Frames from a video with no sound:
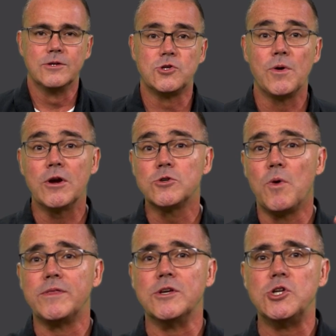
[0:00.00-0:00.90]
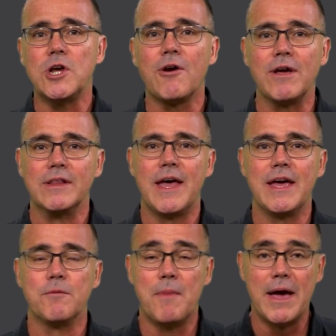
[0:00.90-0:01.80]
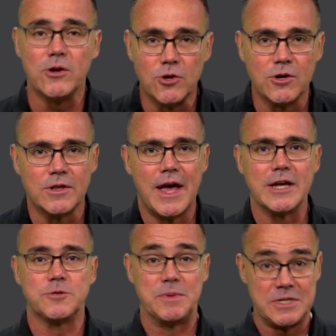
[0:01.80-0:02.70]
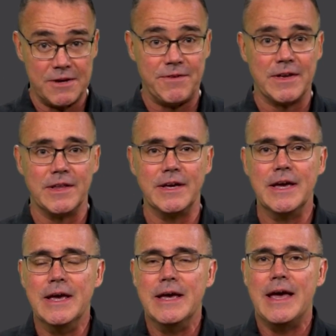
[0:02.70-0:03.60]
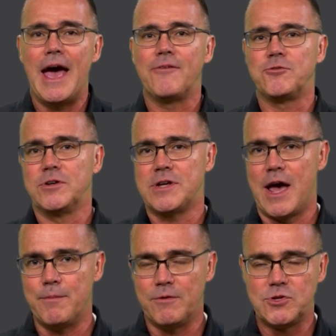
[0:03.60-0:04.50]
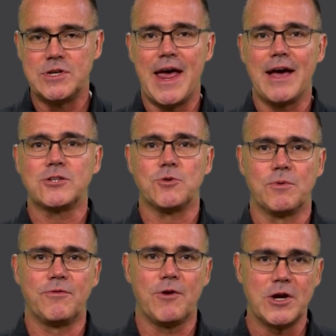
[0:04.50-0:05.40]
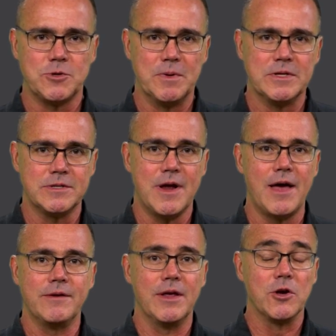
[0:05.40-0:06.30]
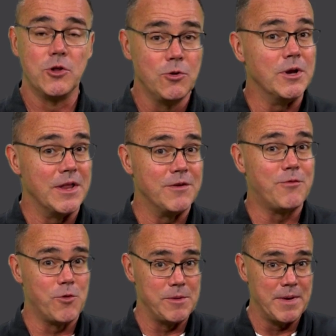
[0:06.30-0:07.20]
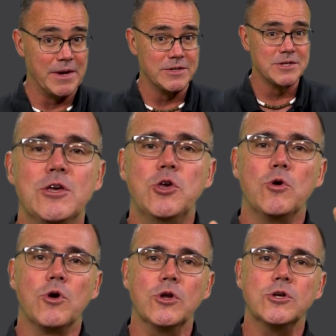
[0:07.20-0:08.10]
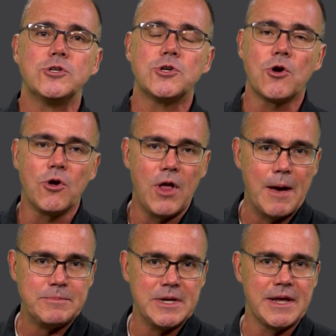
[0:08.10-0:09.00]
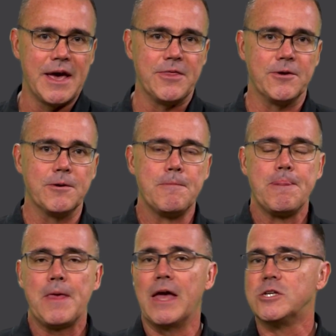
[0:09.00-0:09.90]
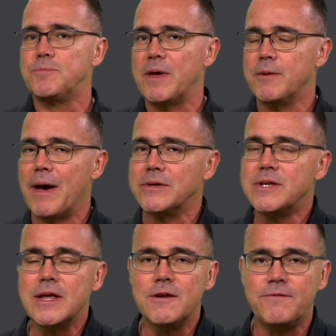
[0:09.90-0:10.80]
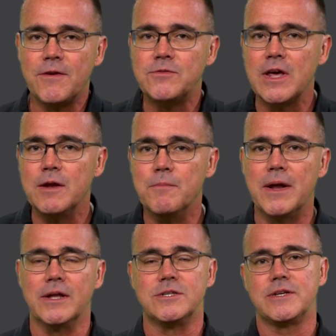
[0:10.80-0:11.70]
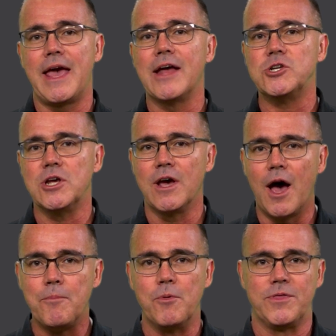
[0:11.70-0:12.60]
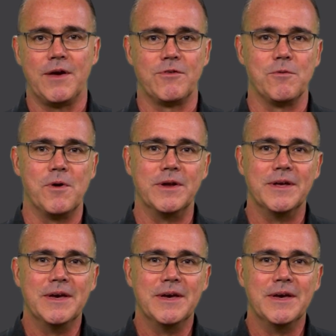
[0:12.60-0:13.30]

So here's what the sharing leg might look like specifically. After a time of snacks or refreshments, not included in the 40 minutes, you could circle up together and spend about 10 to 15 minutes catching up with everyone.